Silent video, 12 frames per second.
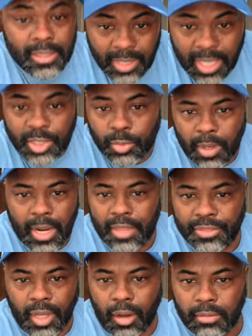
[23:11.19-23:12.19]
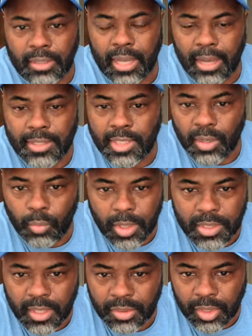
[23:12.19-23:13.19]
That's what I thought, guys, that it
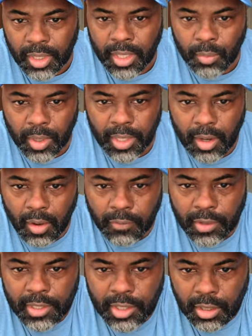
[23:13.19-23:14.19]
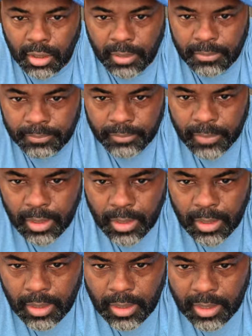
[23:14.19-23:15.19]
wasn't a thing really over in Europe.
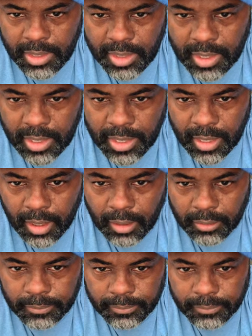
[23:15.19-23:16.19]
Let's see here.